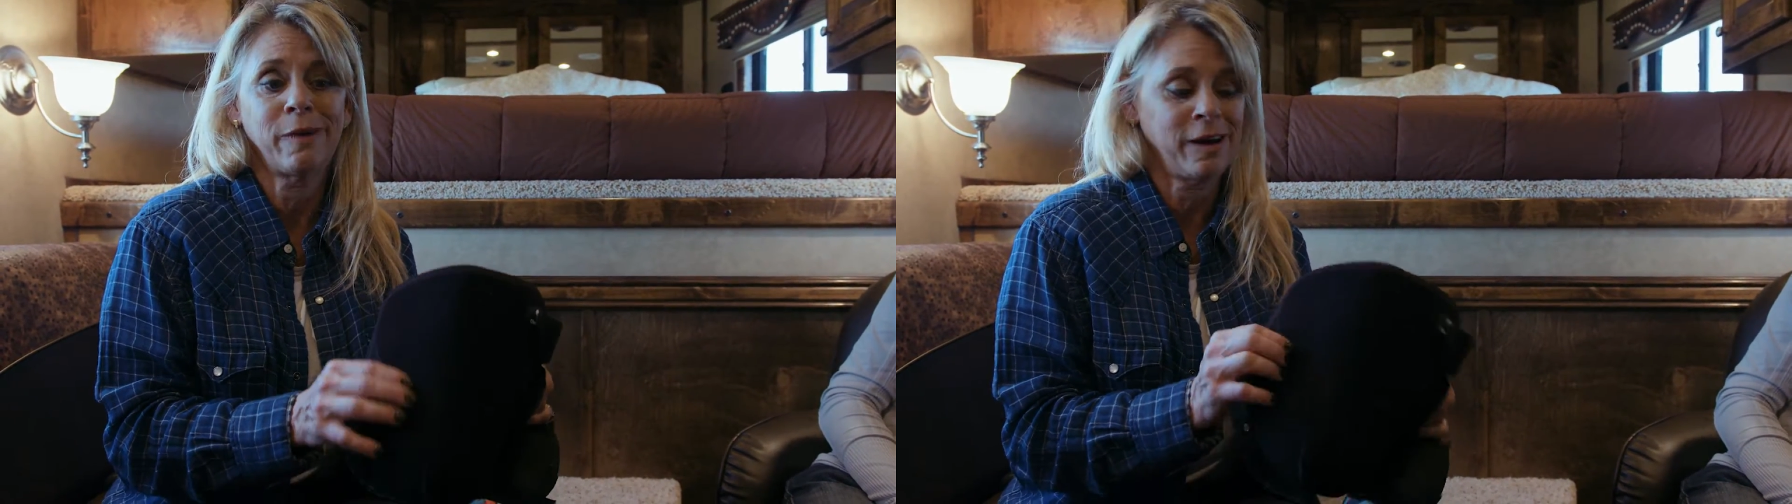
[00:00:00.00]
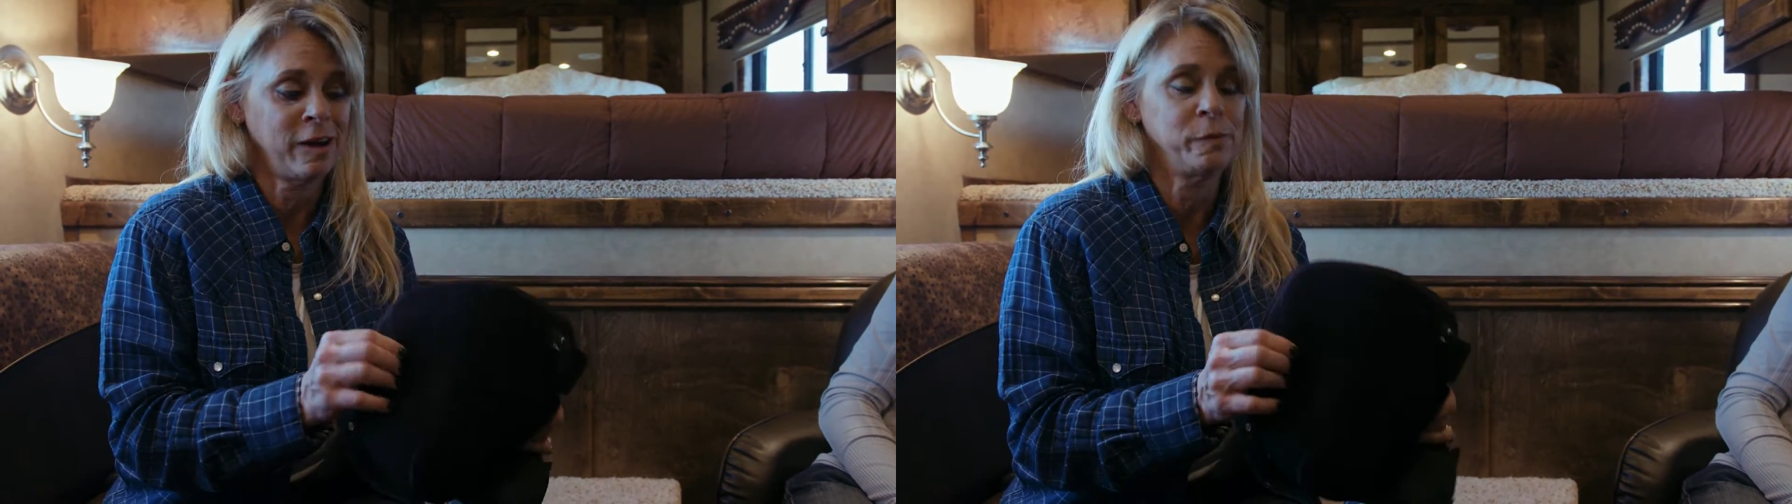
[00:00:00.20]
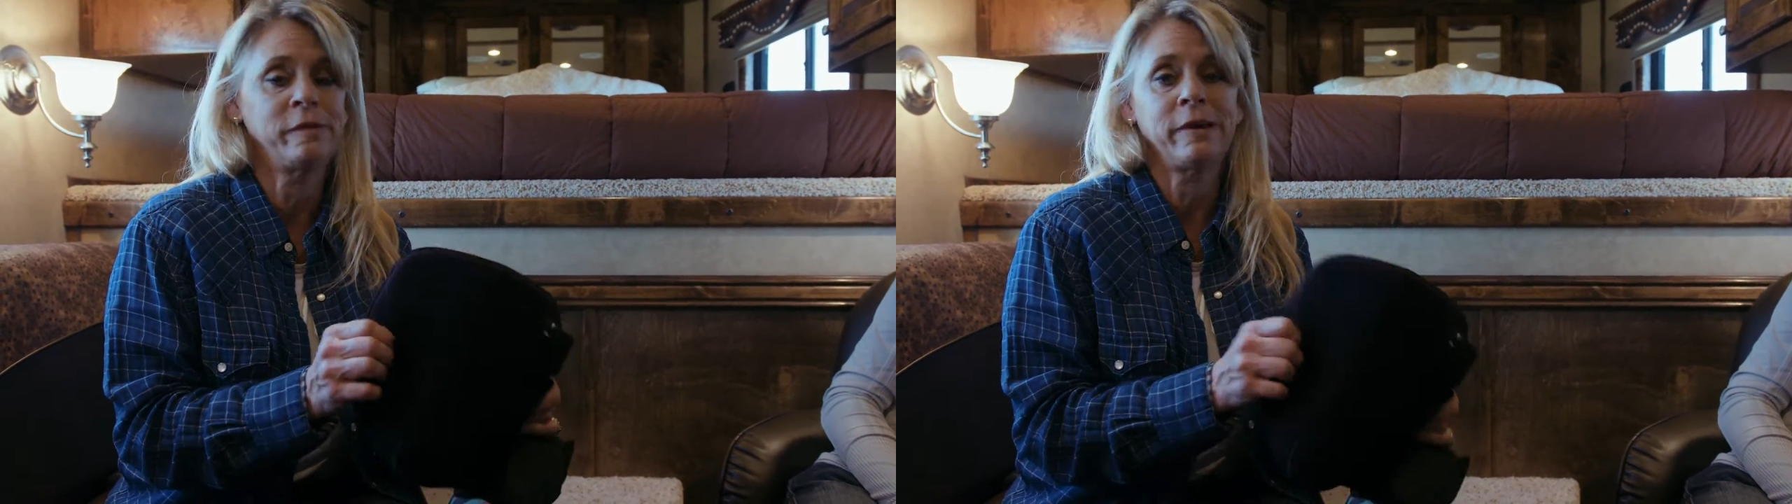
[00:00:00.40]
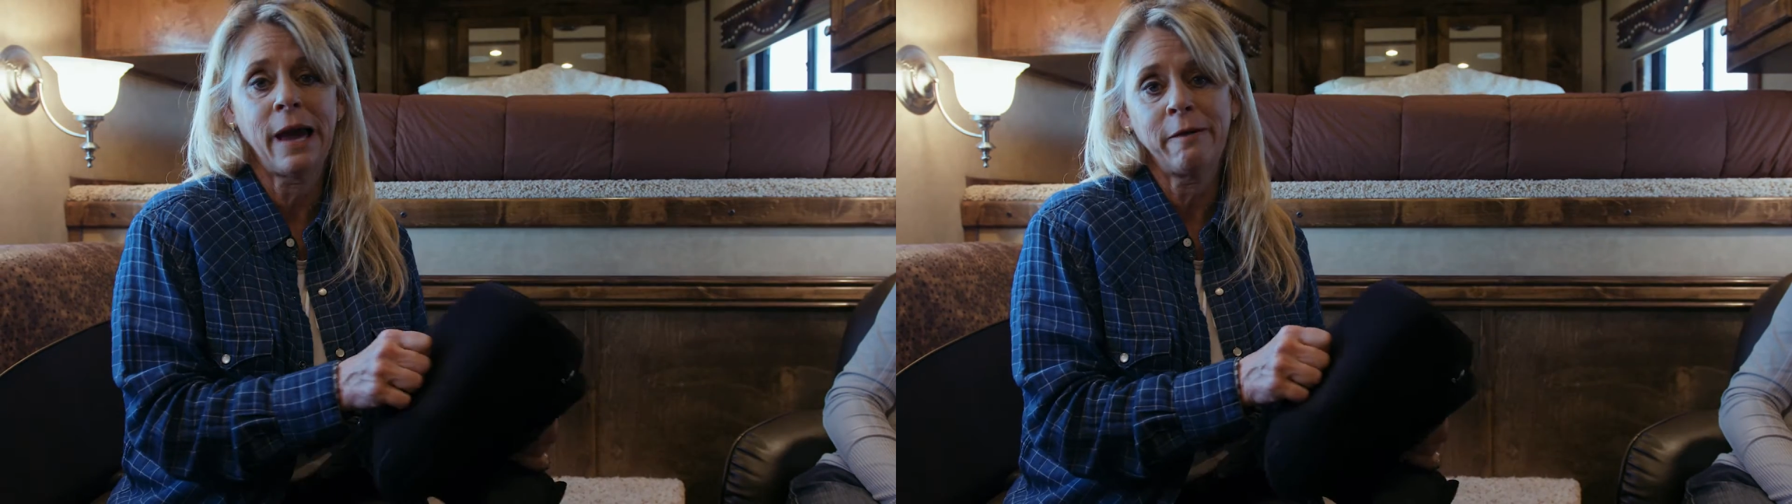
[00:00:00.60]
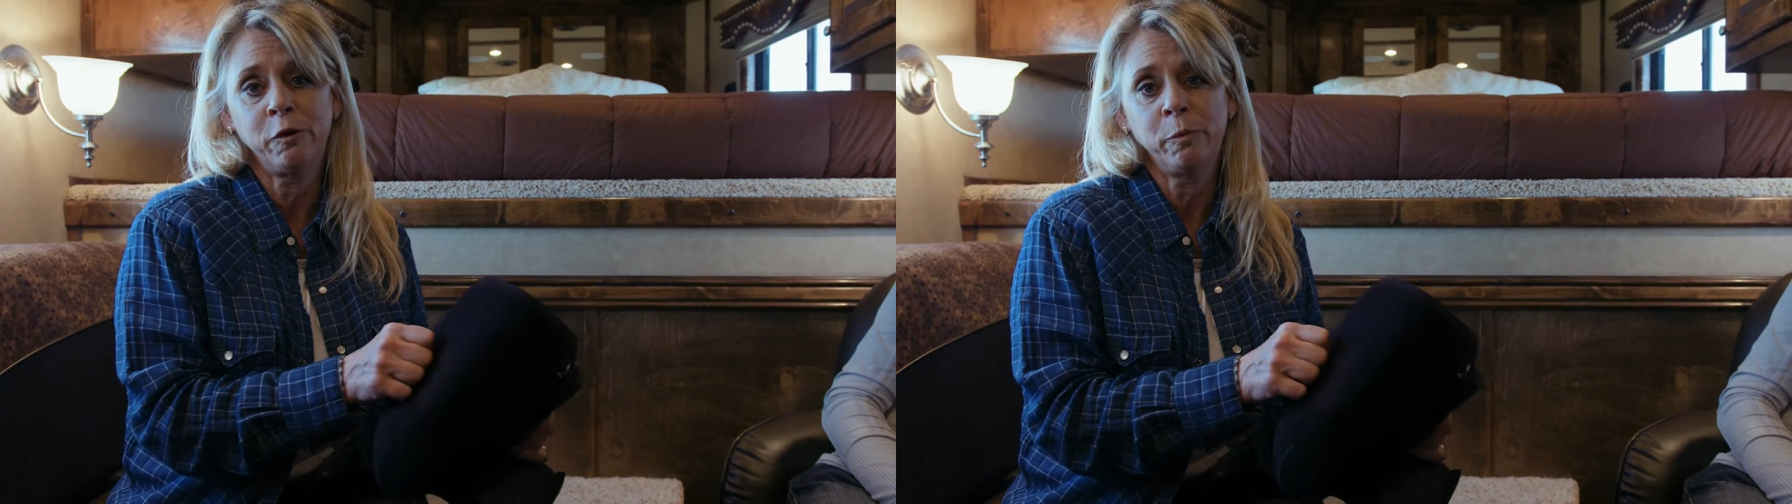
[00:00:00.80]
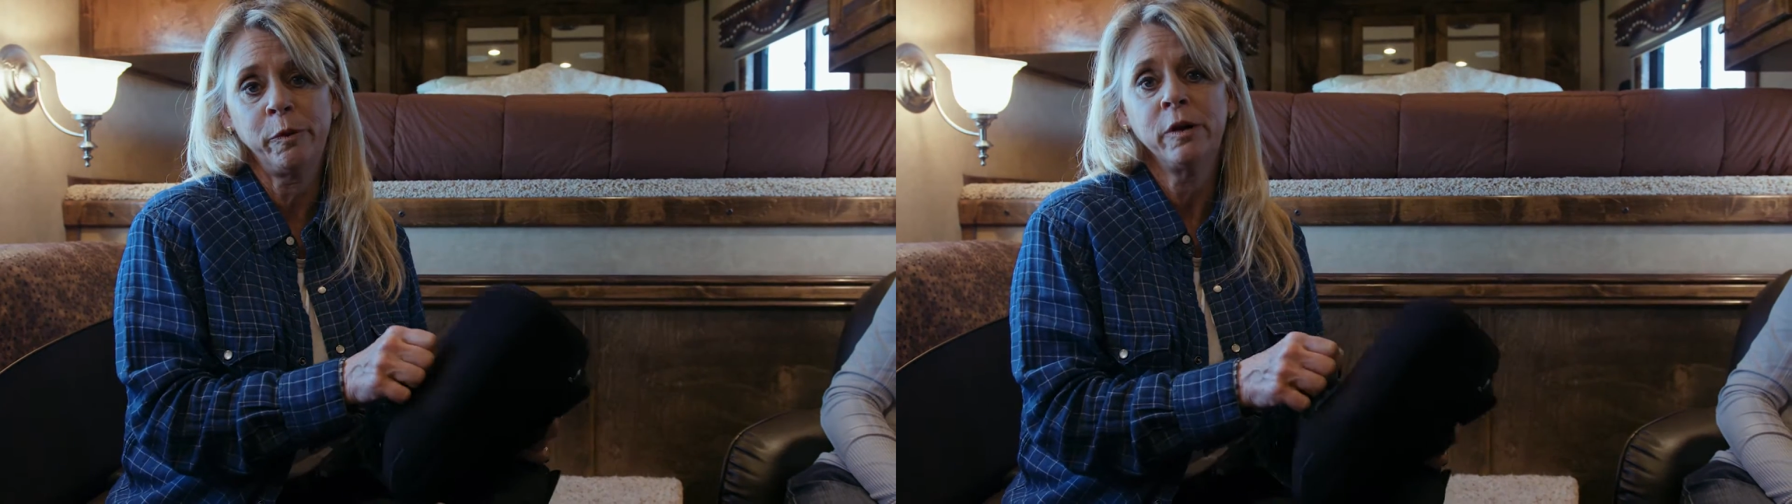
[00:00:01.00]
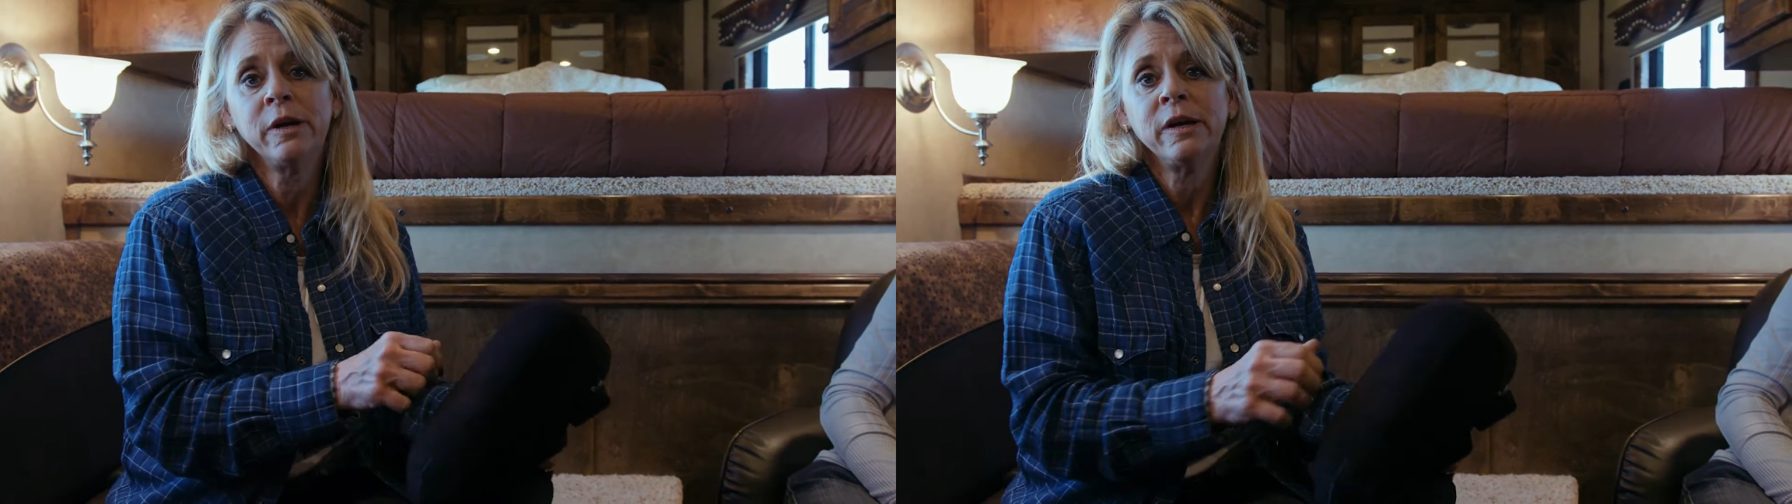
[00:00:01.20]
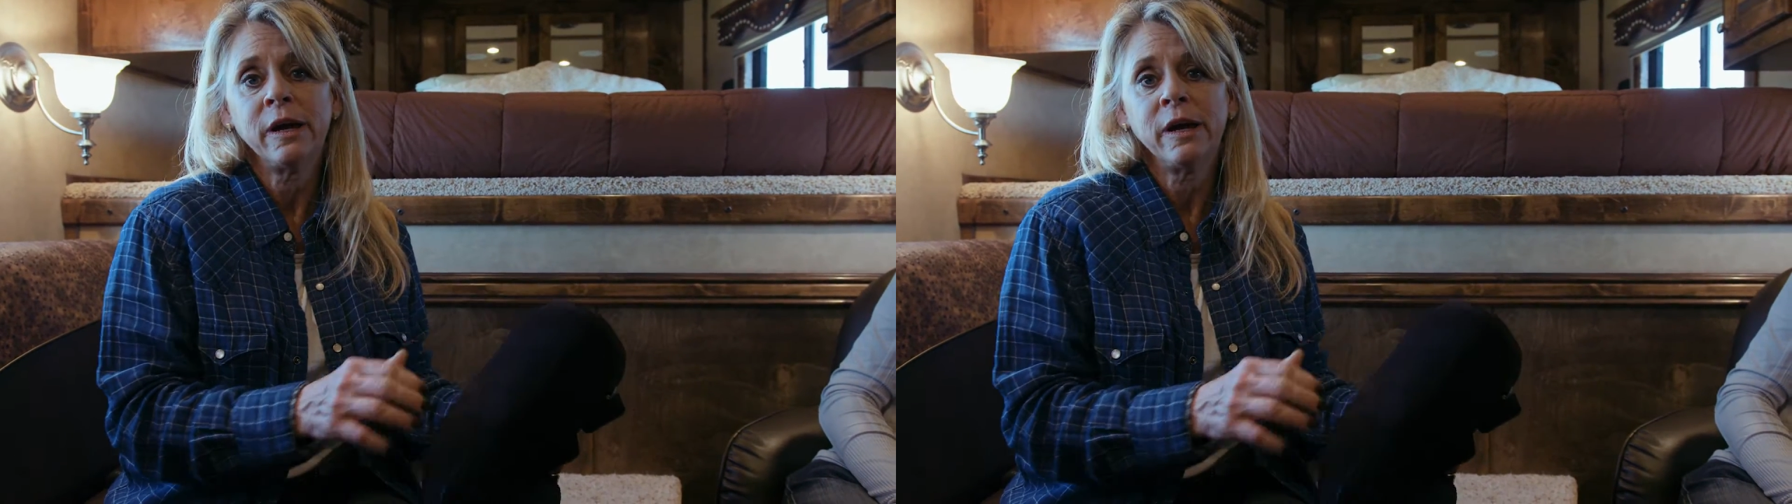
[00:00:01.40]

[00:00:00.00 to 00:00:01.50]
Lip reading: My husband's a calf roper,